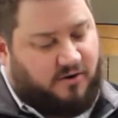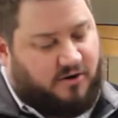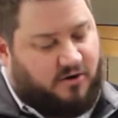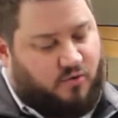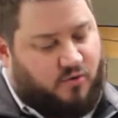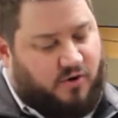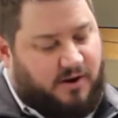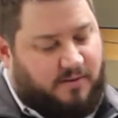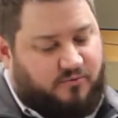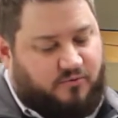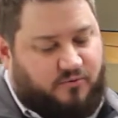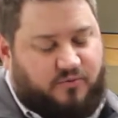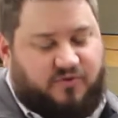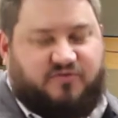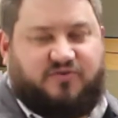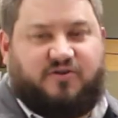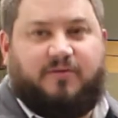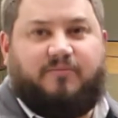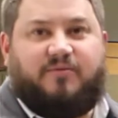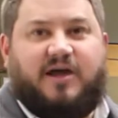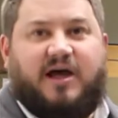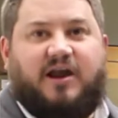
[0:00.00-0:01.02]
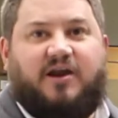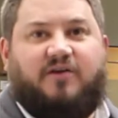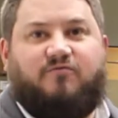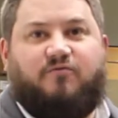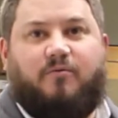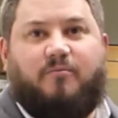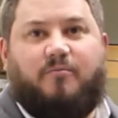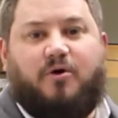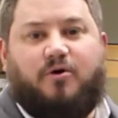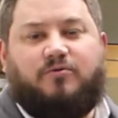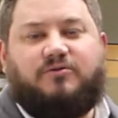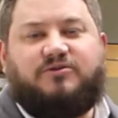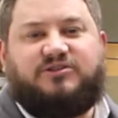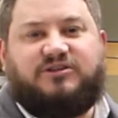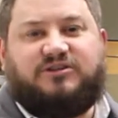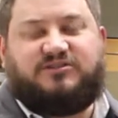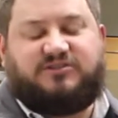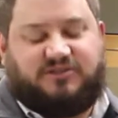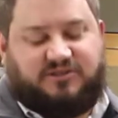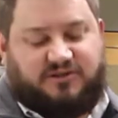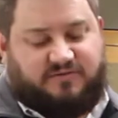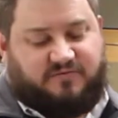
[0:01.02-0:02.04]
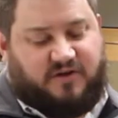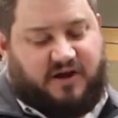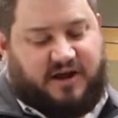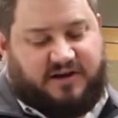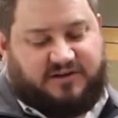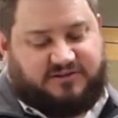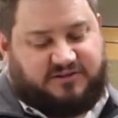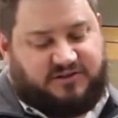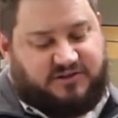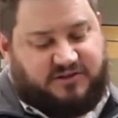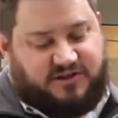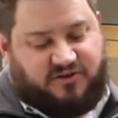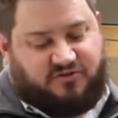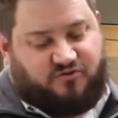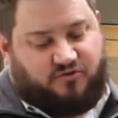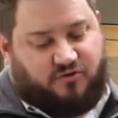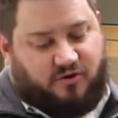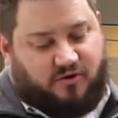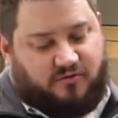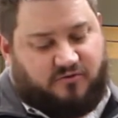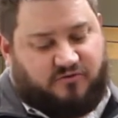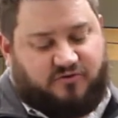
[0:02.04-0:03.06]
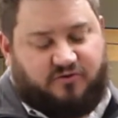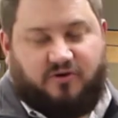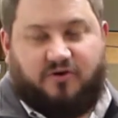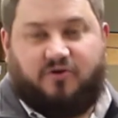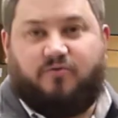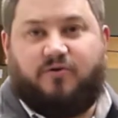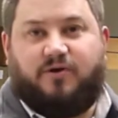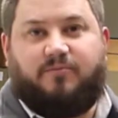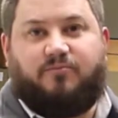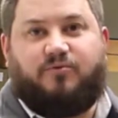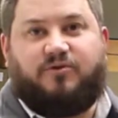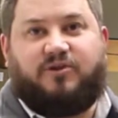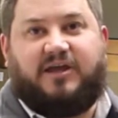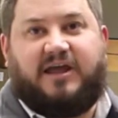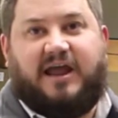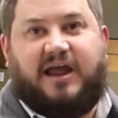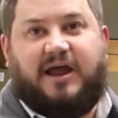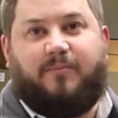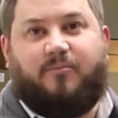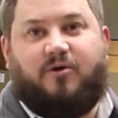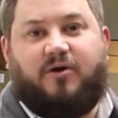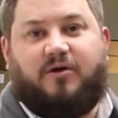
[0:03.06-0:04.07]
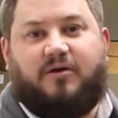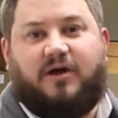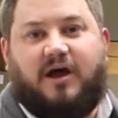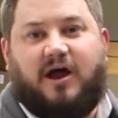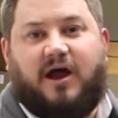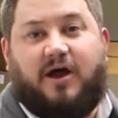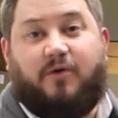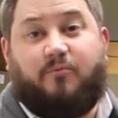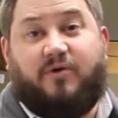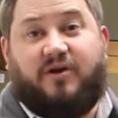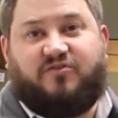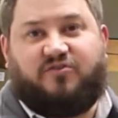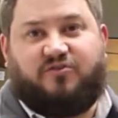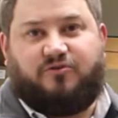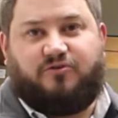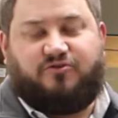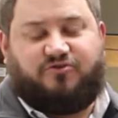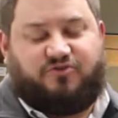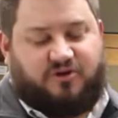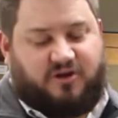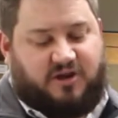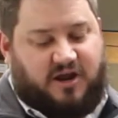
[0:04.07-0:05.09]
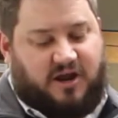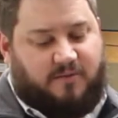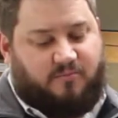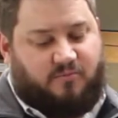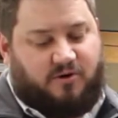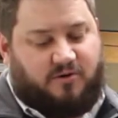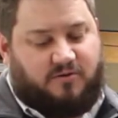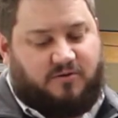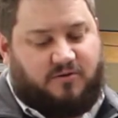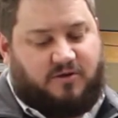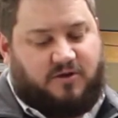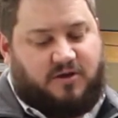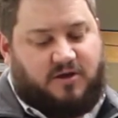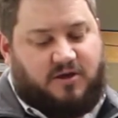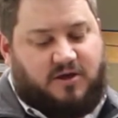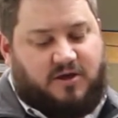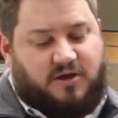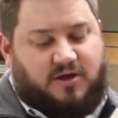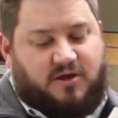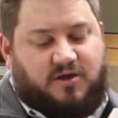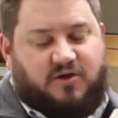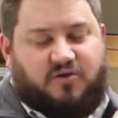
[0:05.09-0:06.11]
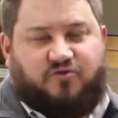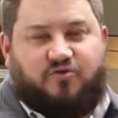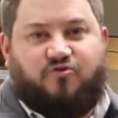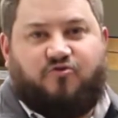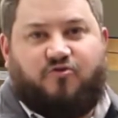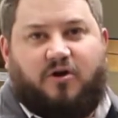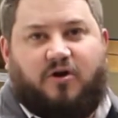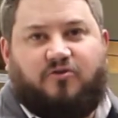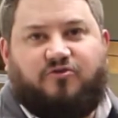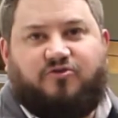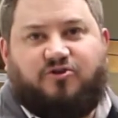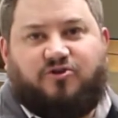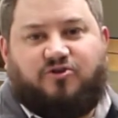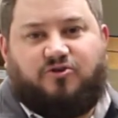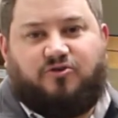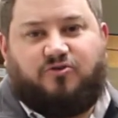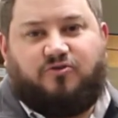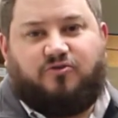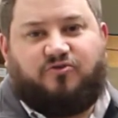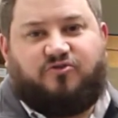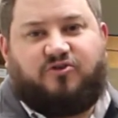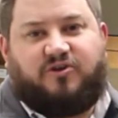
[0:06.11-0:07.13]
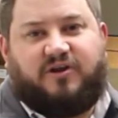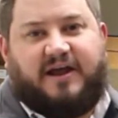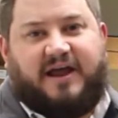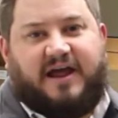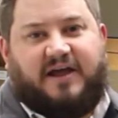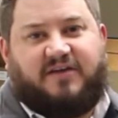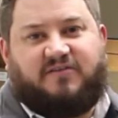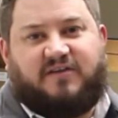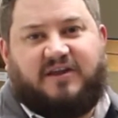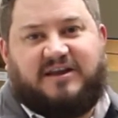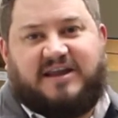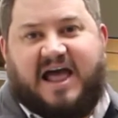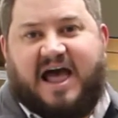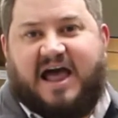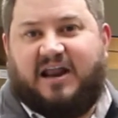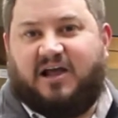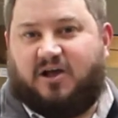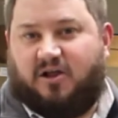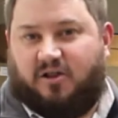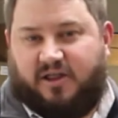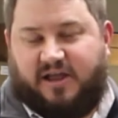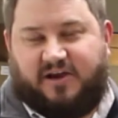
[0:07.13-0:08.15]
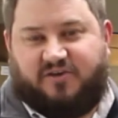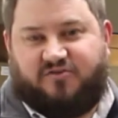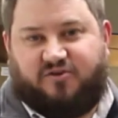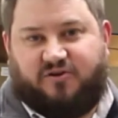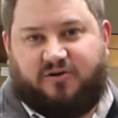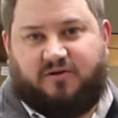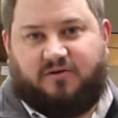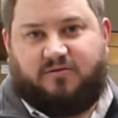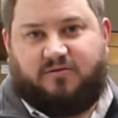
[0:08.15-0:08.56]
equipped with some kind of remote sensing device, and these drones are equipped with a camera, a high resolution camera. So drones are used as a data collection